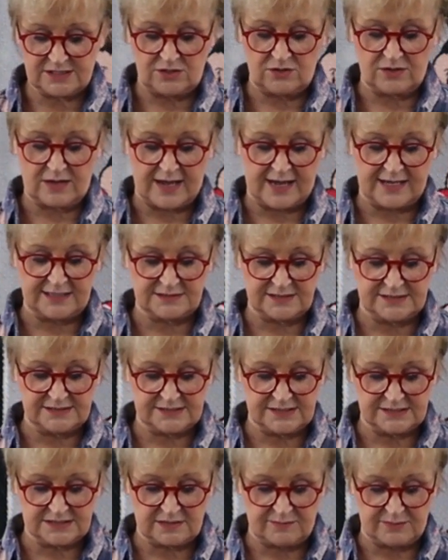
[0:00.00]
you guys,
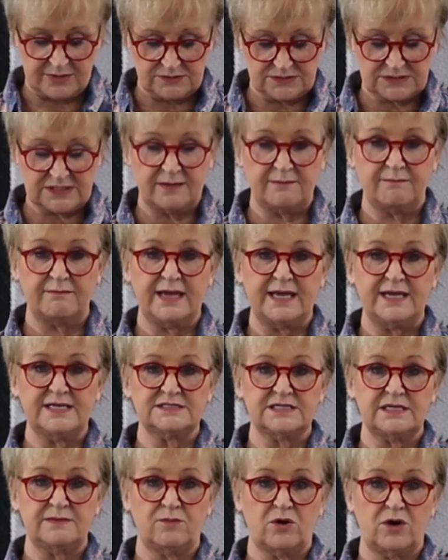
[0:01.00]
this is the most
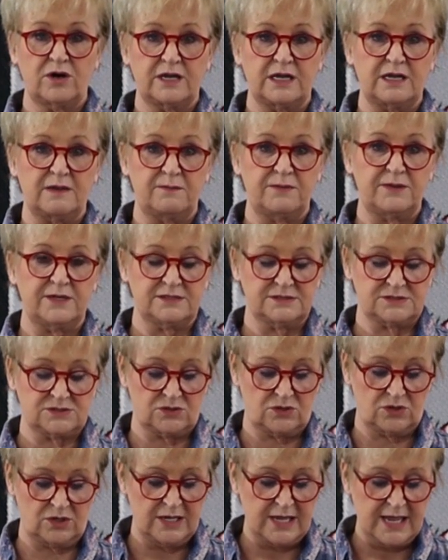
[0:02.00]
amazing marking
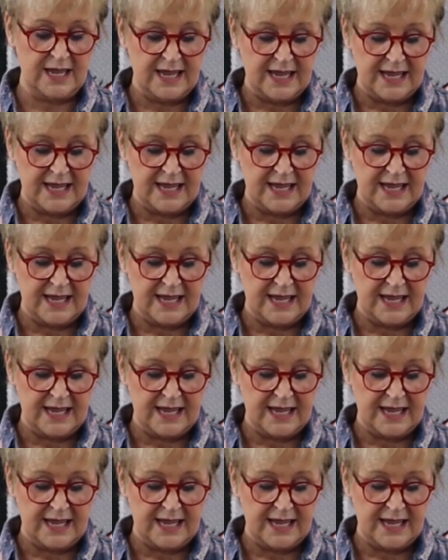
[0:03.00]
pencil.